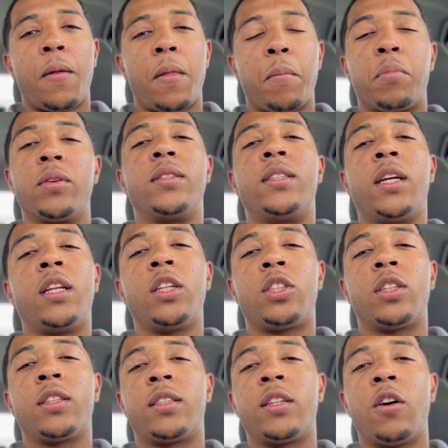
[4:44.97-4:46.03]
presented
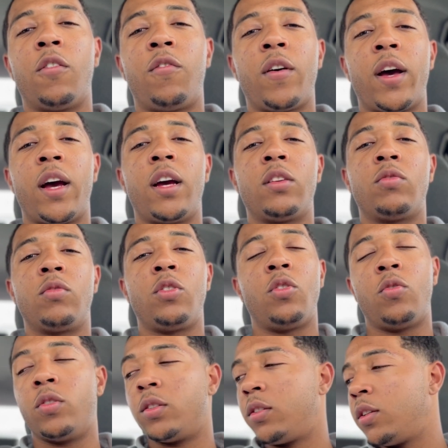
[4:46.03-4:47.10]
yourself as when you
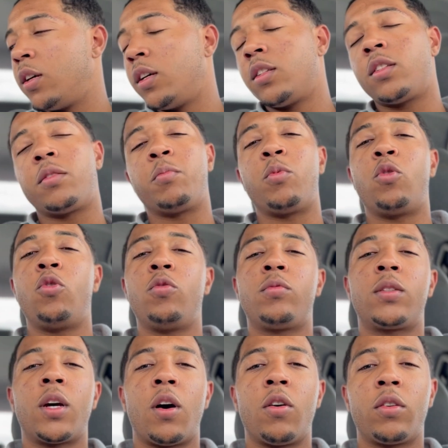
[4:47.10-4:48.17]
was smooth
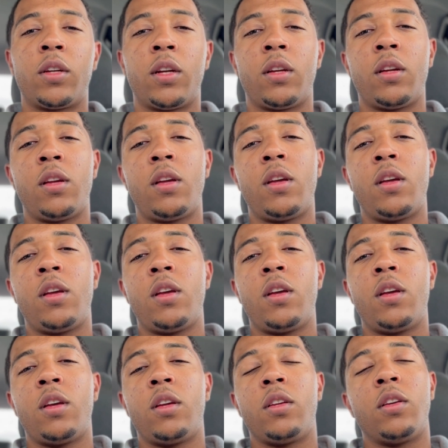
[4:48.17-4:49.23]
talking.
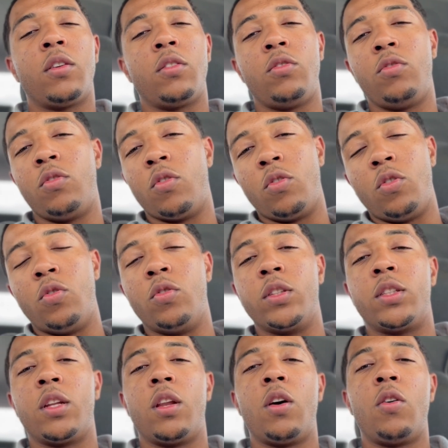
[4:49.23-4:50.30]
You know, you
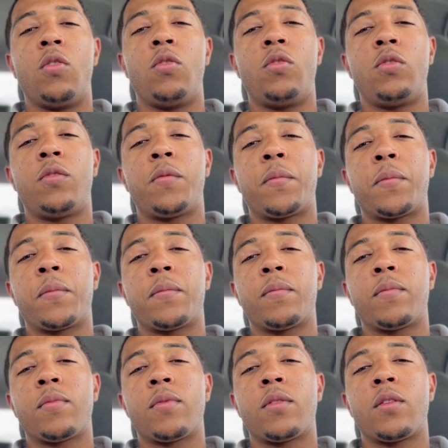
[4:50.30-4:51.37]
was low.
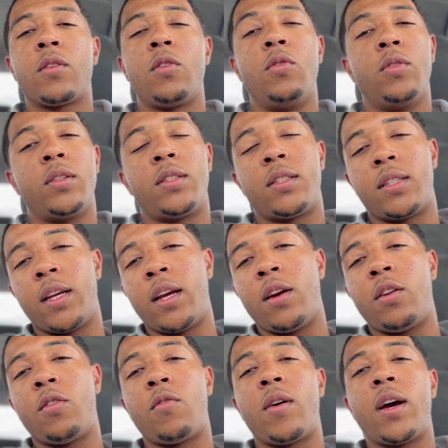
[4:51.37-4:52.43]
You was saying
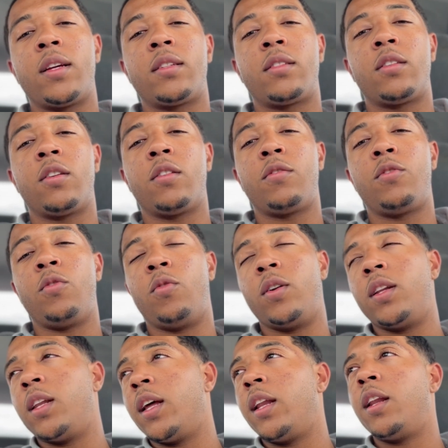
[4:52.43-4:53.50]
the right stuff. You
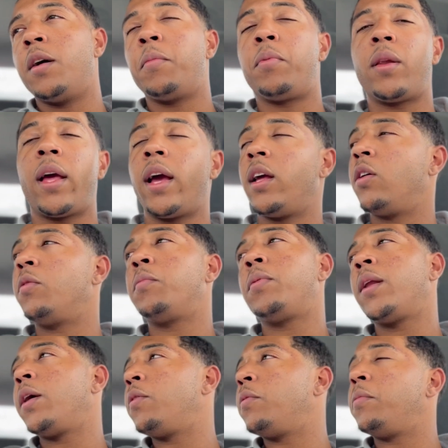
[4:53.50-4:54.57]
wasn't letting up play. Hey, don't
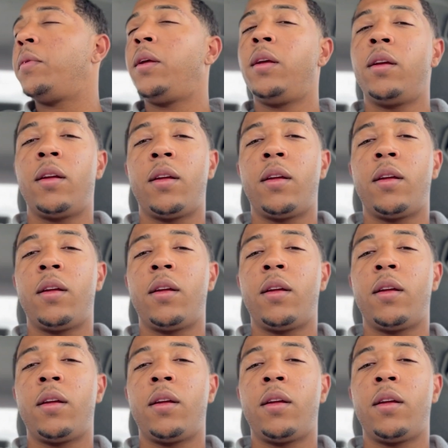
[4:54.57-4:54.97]
play with me.